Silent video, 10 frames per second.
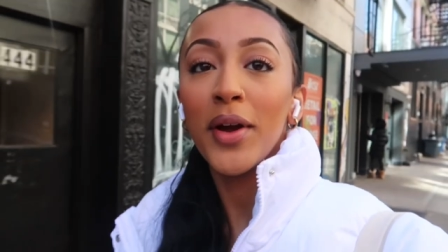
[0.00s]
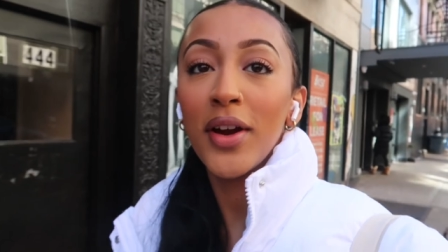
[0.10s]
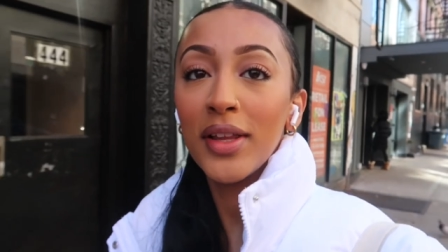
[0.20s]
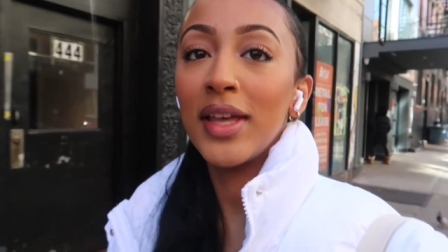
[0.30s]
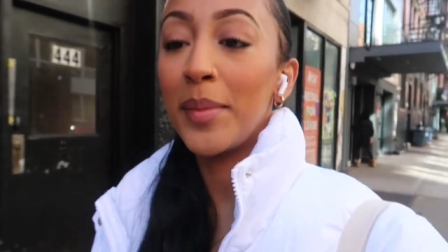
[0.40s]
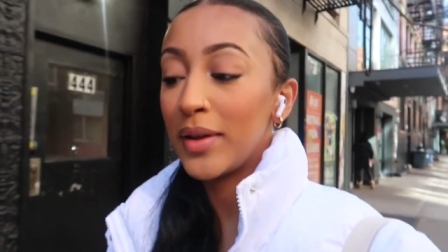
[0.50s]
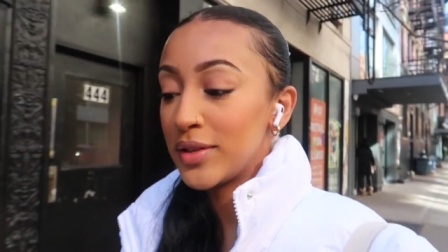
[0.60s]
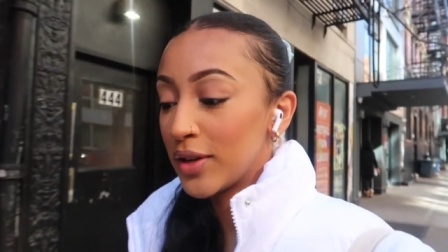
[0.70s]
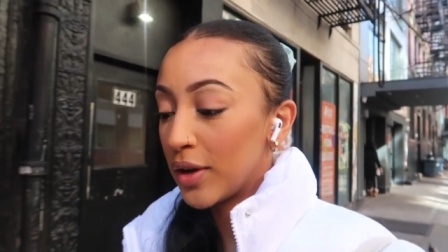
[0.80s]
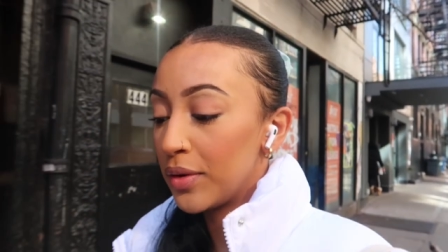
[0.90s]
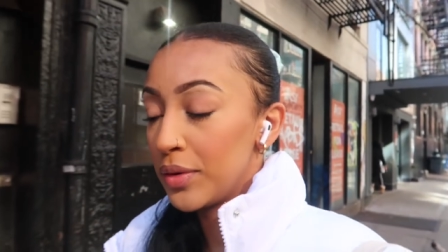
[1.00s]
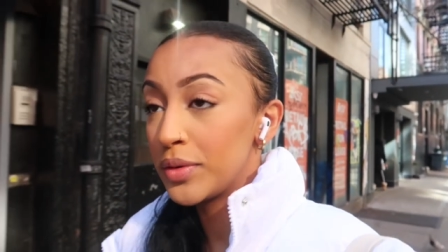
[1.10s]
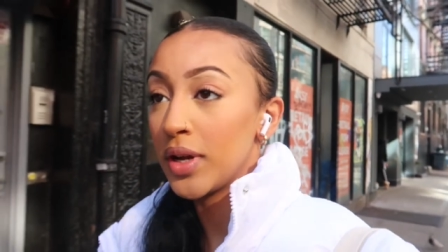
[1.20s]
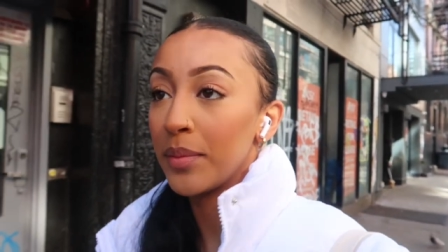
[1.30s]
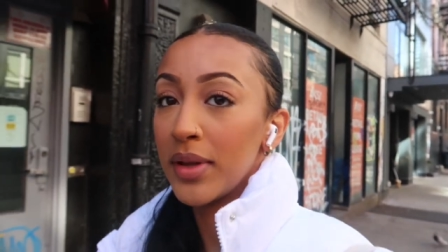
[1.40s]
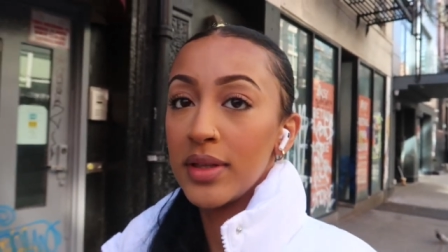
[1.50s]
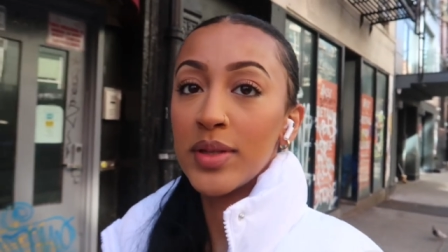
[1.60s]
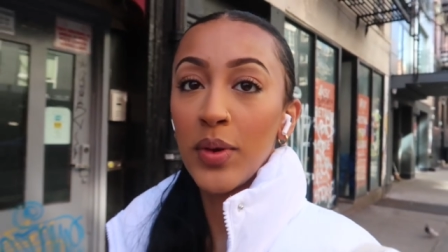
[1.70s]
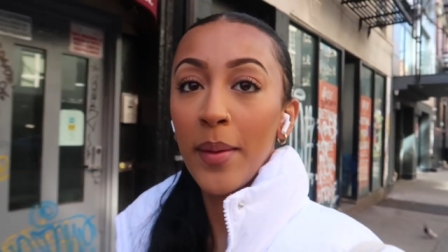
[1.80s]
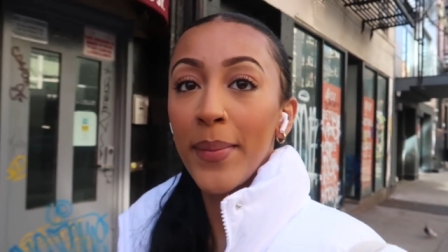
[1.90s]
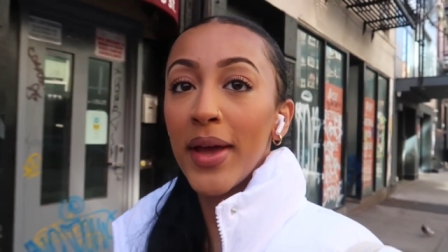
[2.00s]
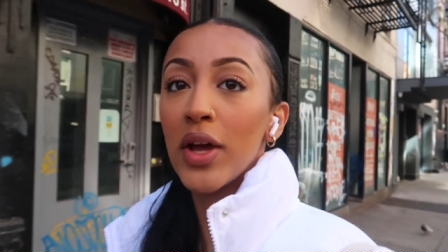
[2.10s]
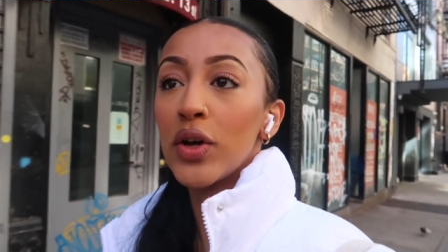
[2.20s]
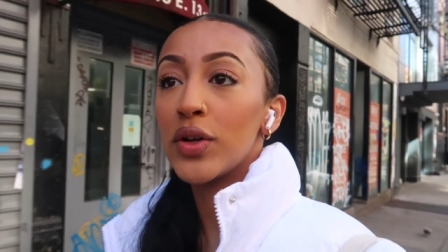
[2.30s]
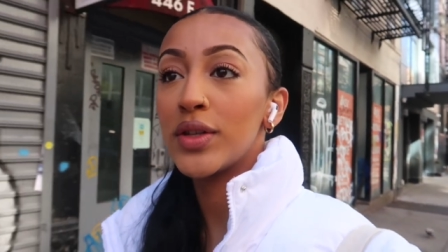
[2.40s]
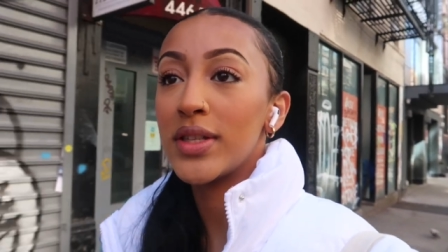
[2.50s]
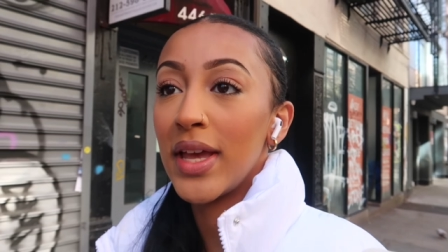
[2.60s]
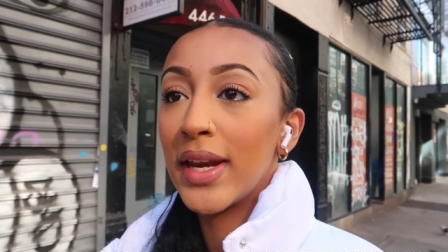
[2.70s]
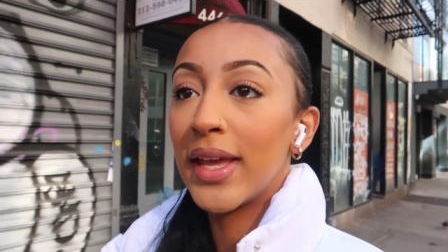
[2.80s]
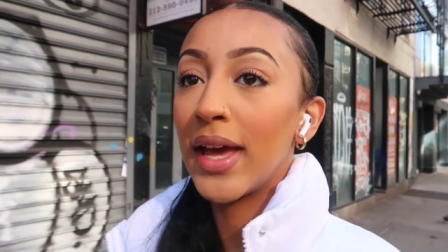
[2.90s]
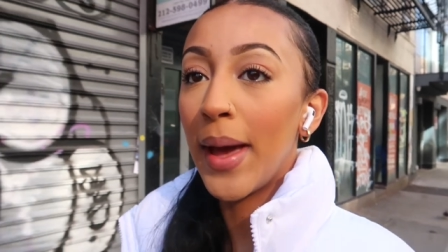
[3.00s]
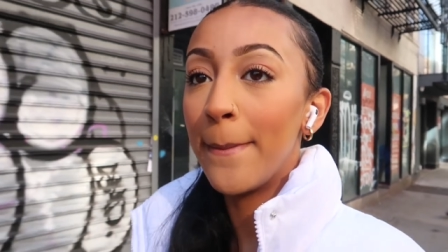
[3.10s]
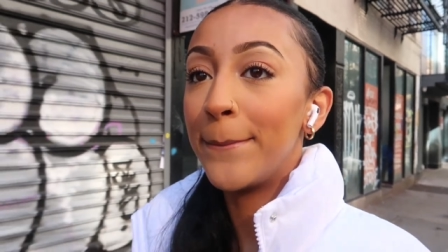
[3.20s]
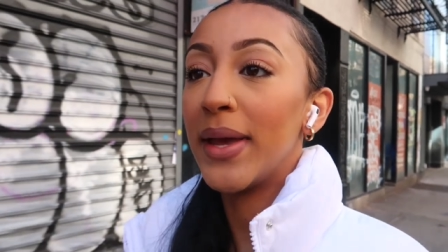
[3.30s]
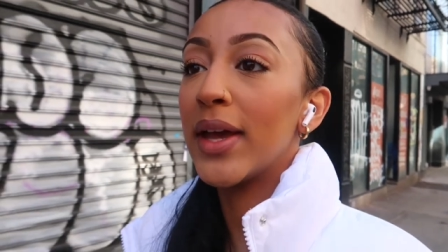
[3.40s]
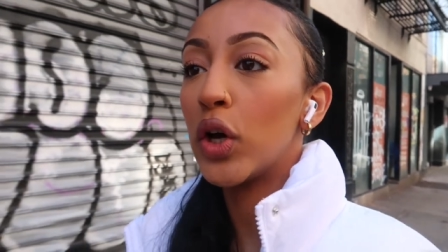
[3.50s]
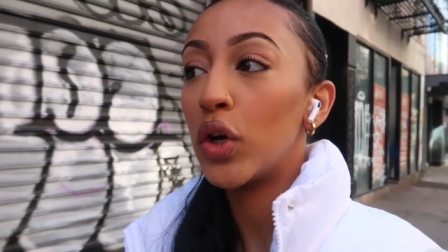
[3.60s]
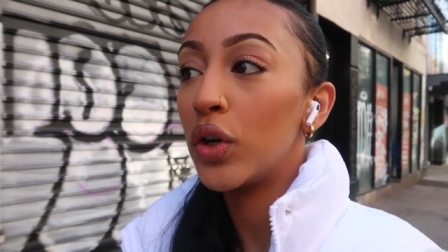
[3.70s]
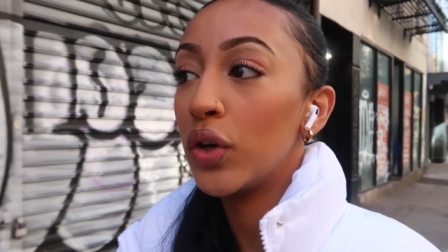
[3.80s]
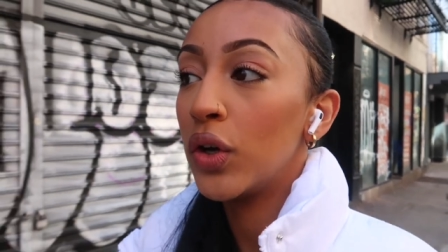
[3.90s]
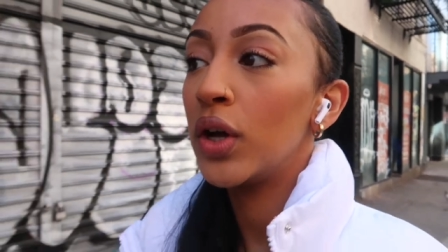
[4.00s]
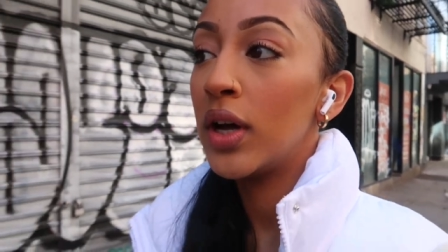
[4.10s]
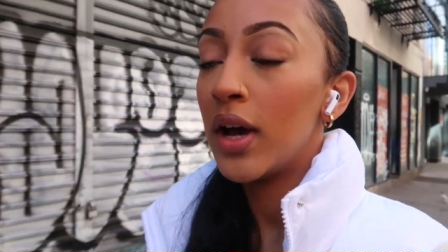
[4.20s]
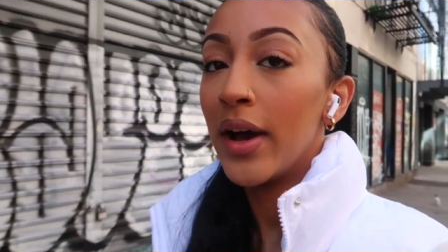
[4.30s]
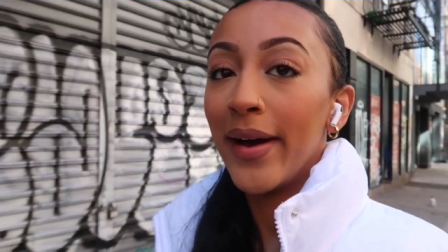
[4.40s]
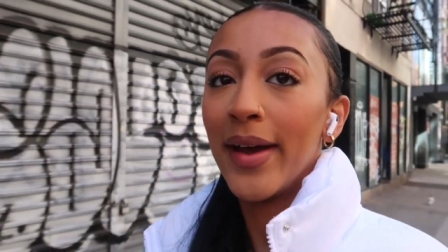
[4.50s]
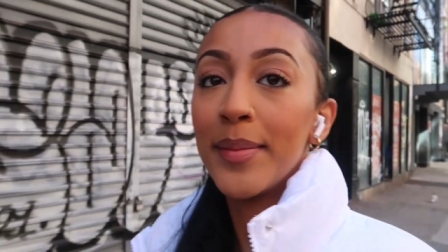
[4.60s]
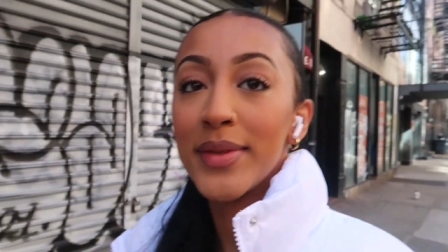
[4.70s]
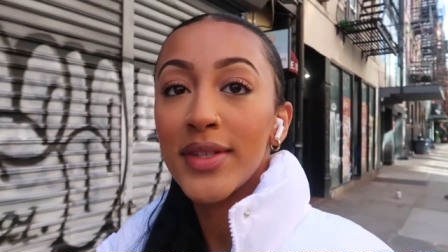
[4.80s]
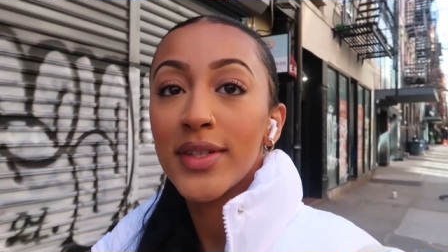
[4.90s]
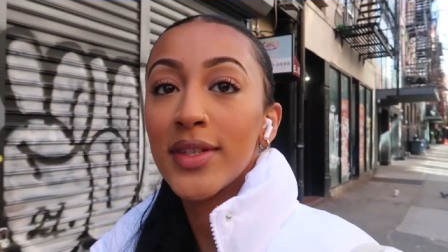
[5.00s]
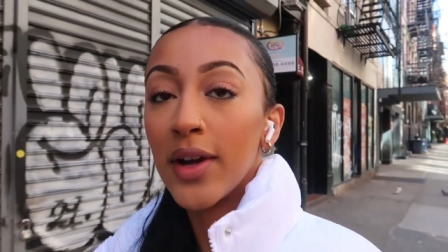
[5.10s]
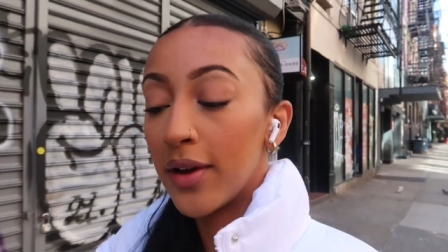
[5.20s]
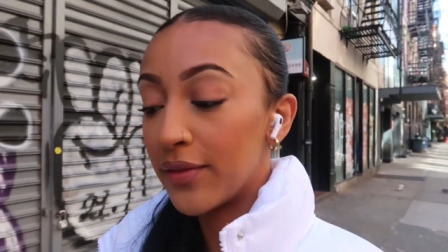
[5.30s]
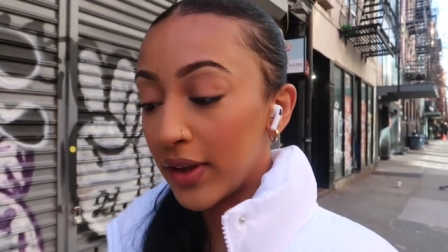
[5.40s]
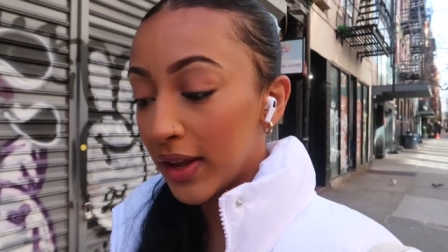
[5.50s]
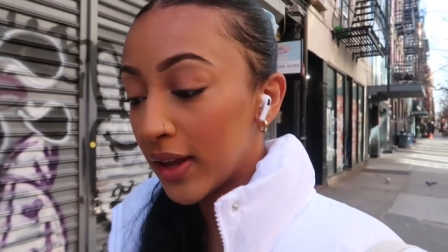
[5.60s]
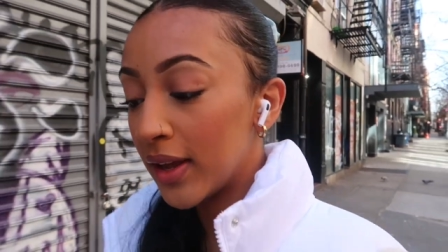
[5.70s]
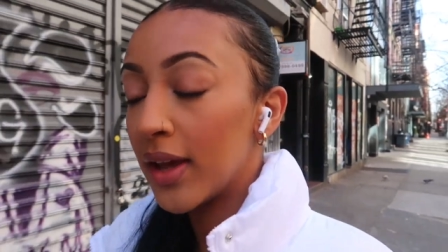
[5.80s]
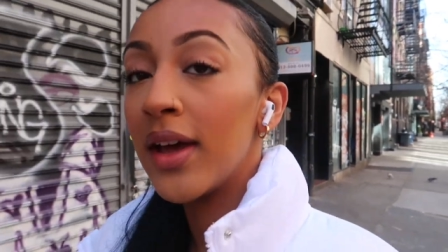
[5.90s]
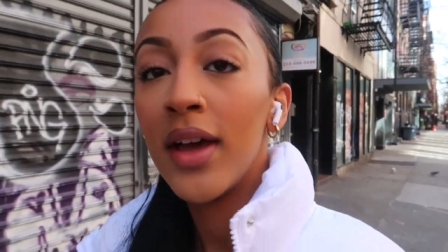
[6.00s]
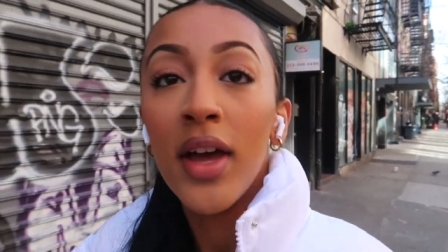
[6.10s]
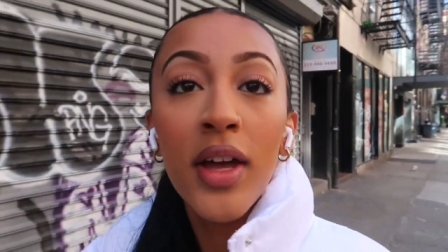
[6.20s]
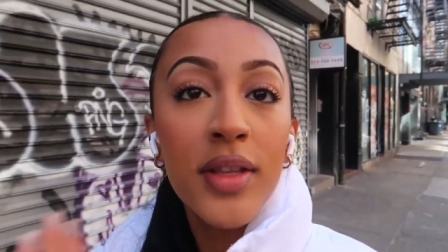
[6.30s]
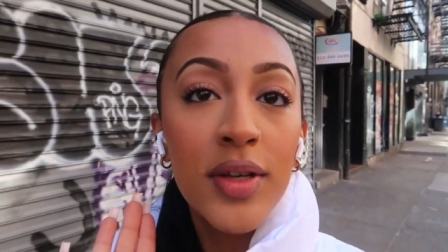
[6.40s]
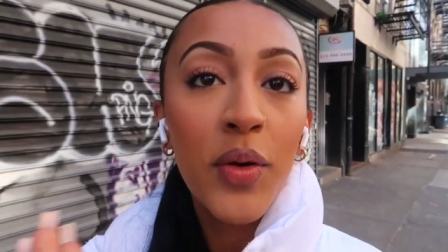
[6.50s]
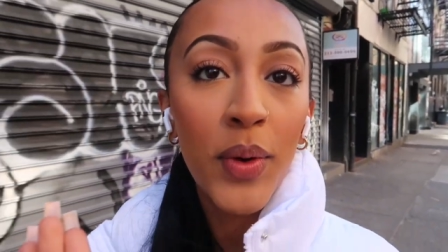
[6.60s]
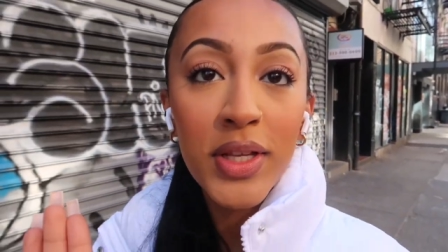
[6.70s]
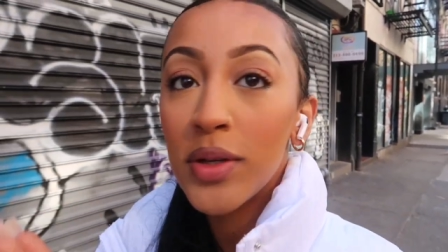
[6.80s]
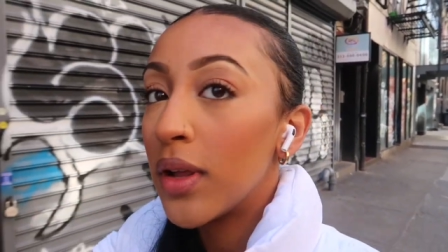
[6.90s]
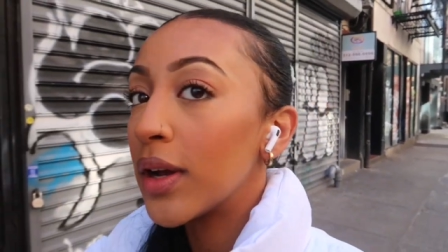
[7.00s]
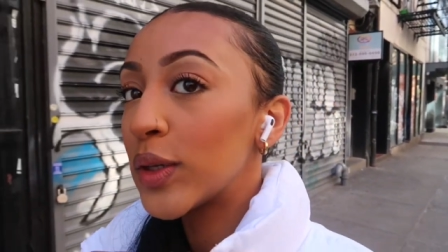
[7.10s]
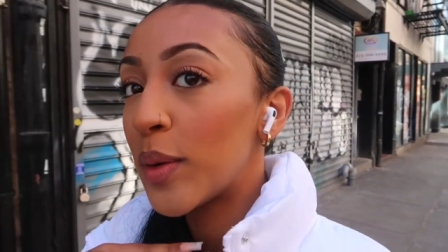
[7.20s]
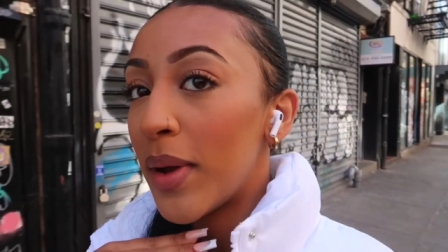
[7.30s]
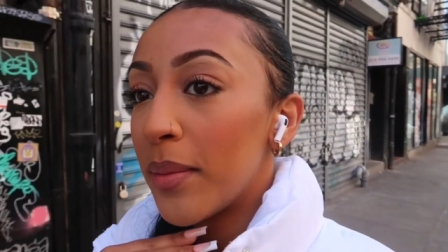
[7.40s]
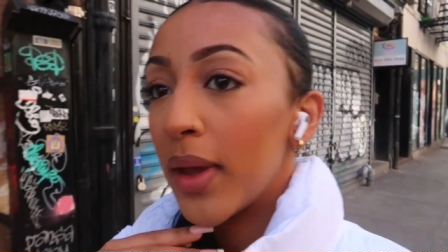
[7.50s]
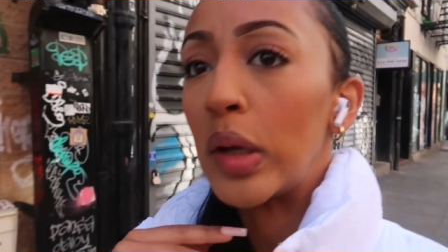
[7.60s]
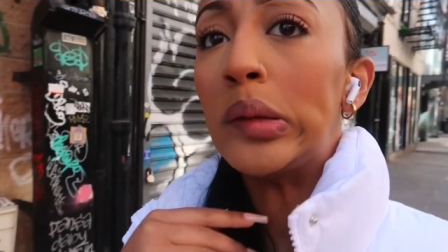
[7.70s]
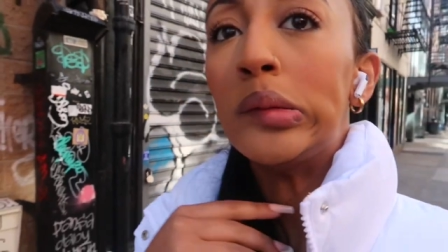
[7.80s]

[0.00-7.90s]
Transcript: currently about to go to Tompkins Square Bagels and get a bagel. I am starving. Took way too long doing my makeup.